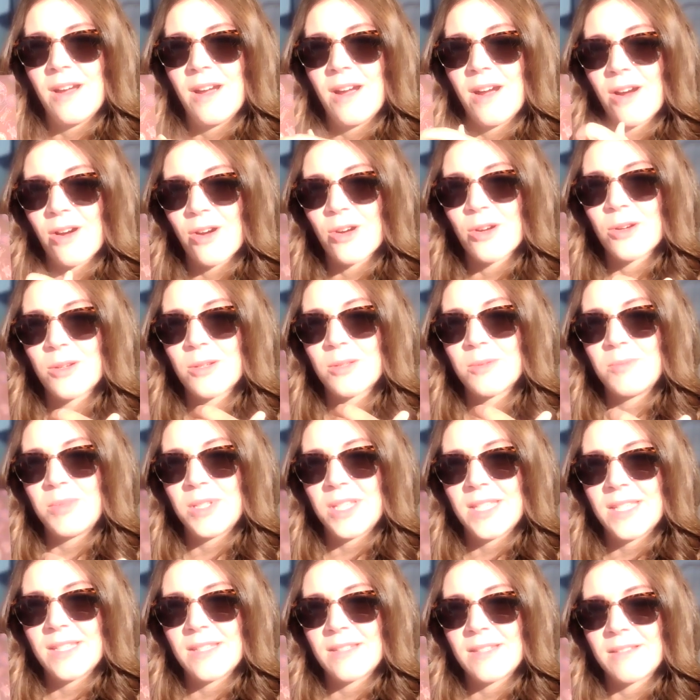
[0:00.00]
our
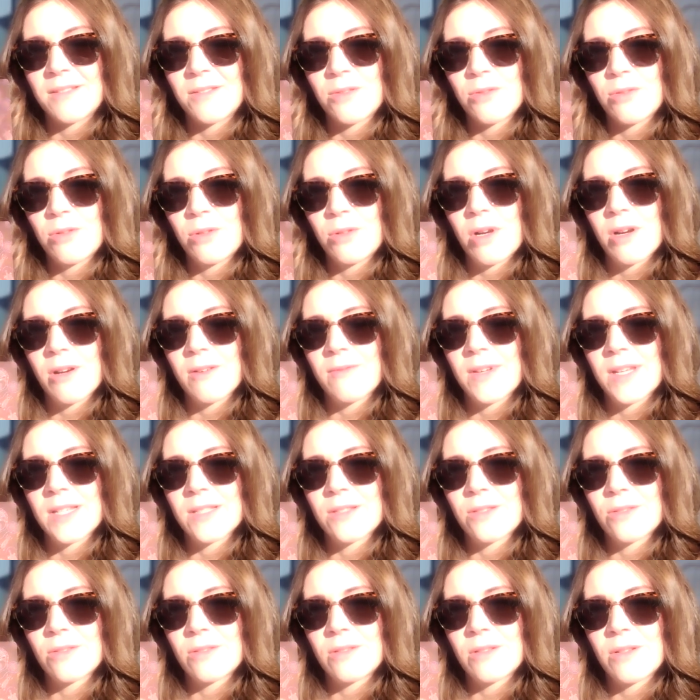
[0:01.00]
being through our
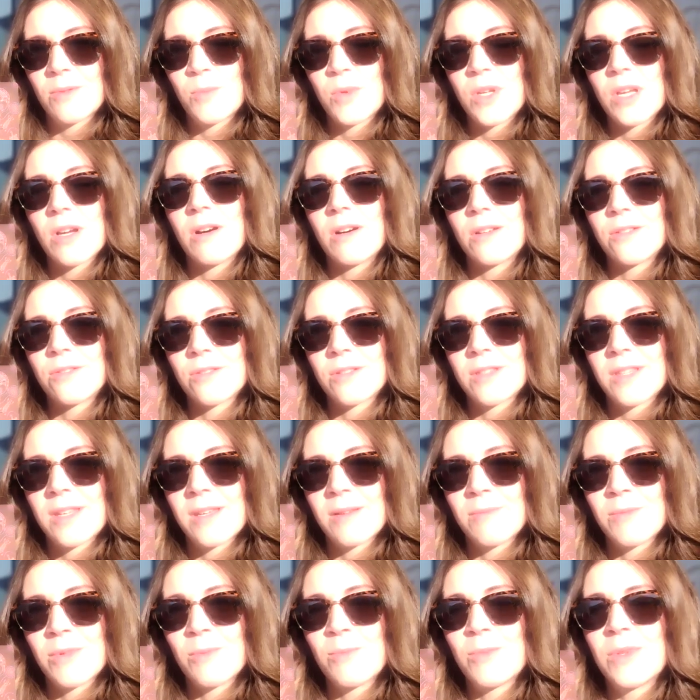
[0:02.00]
vessel, and we honor
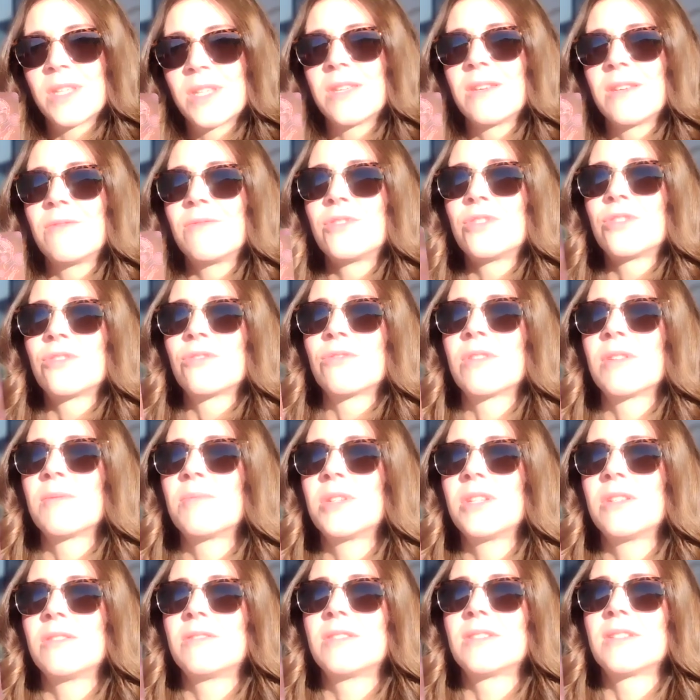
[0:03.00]
them and we give
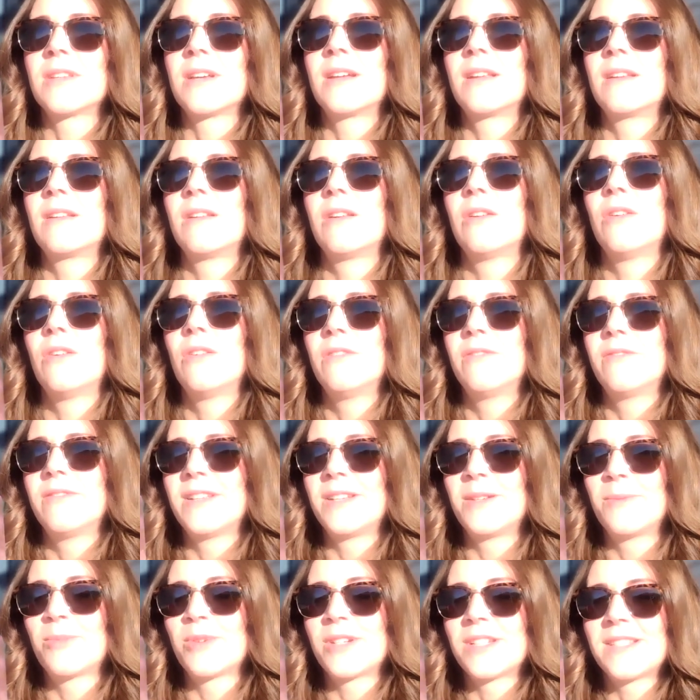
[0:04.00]
tribute and love
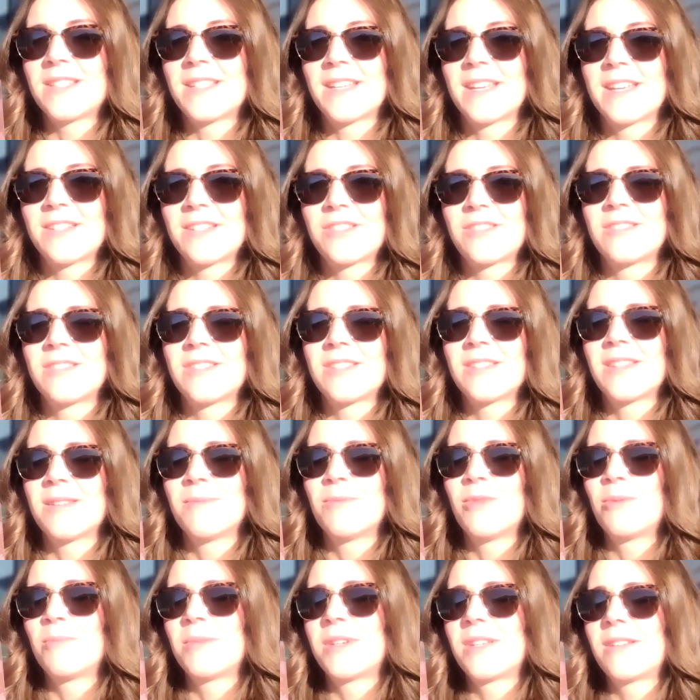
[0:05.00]
and appreciation to
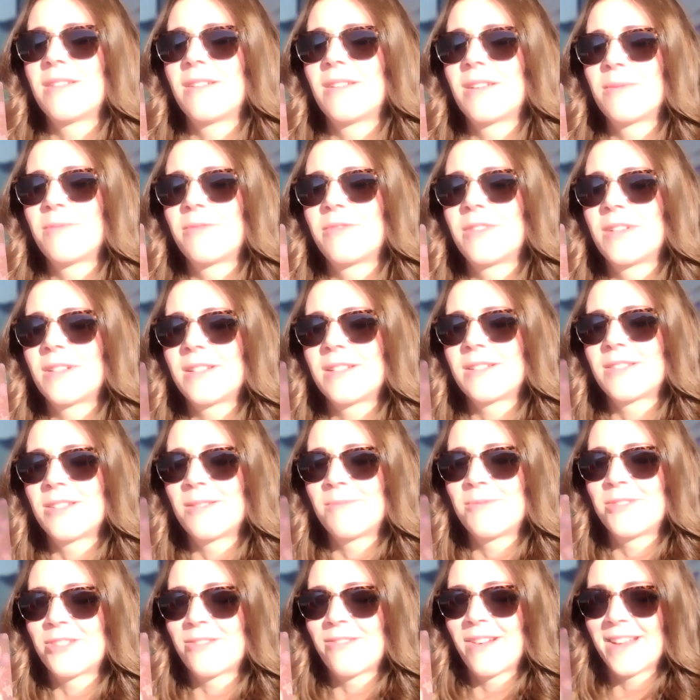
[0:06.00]
them. Oh my God, I'm feeling so
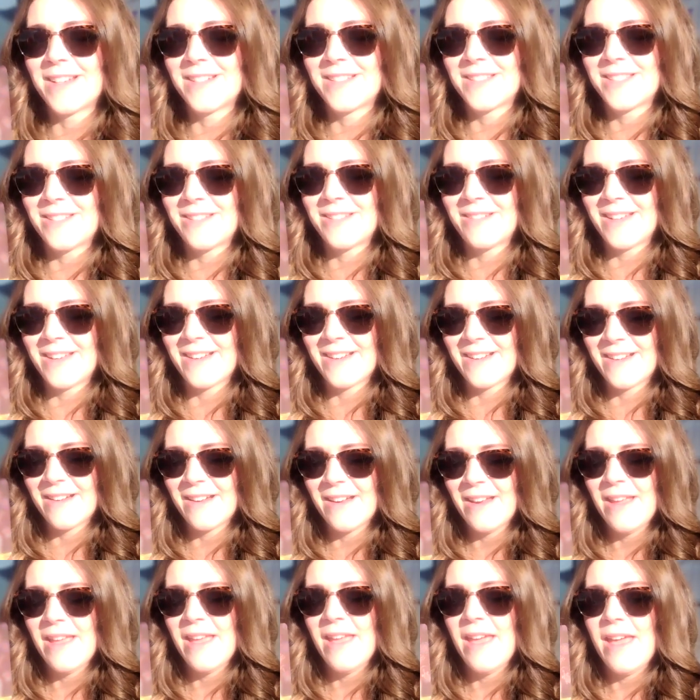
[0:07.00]
much gratitude here.
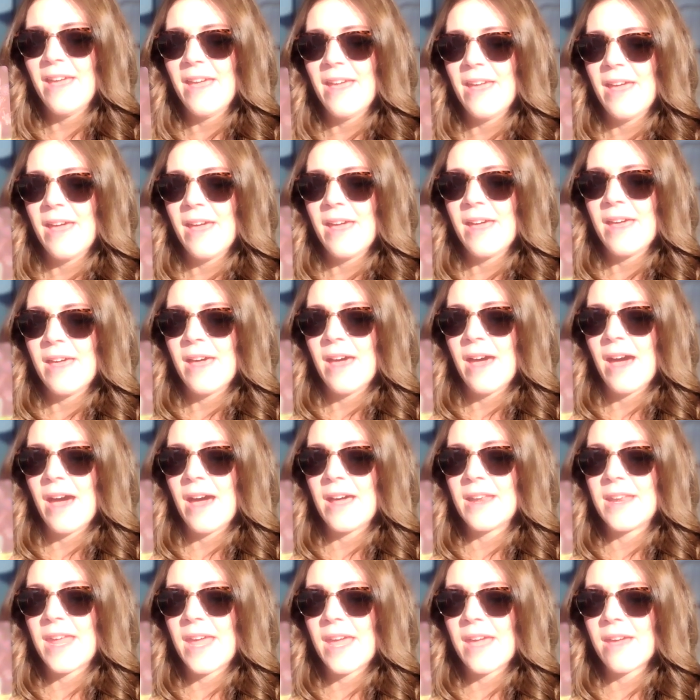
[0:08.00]

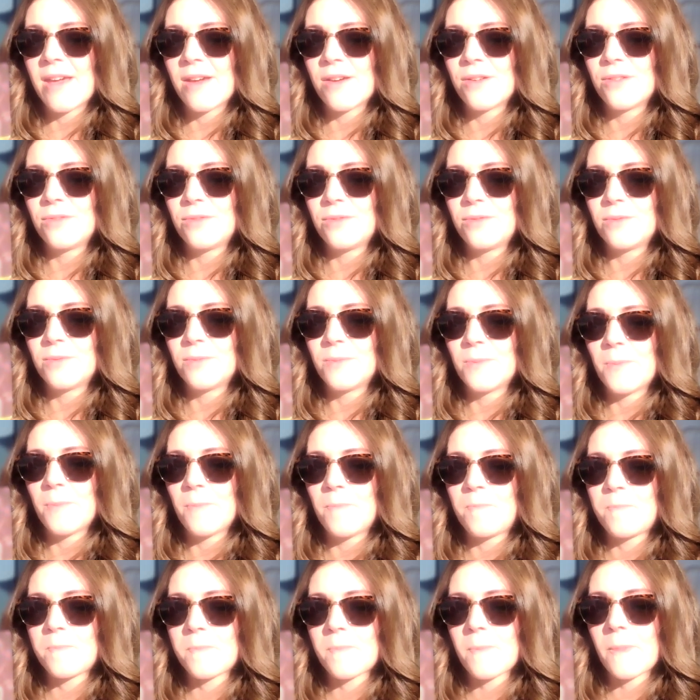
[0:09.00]
And how
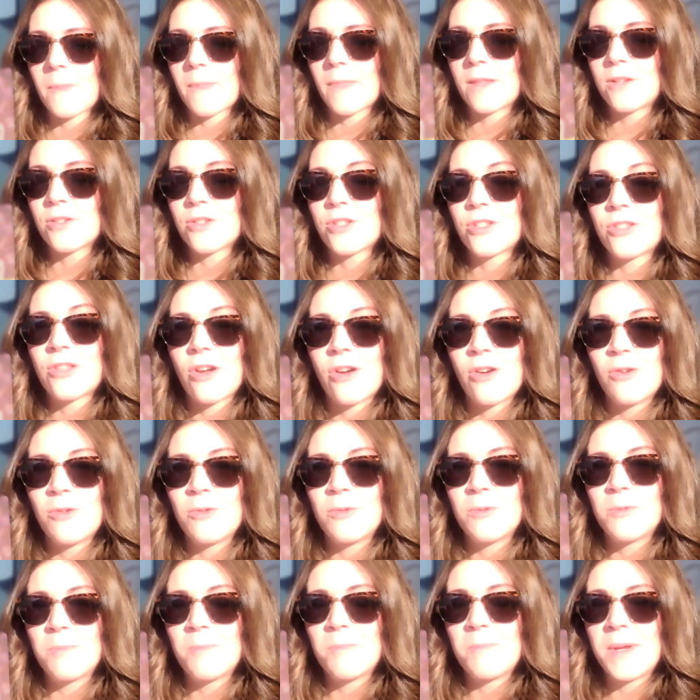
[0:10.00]
there's
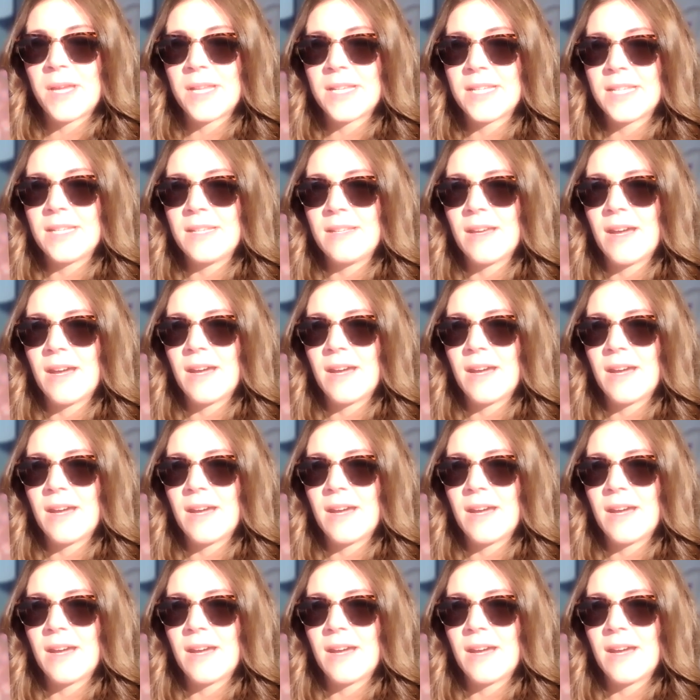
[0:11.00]
so many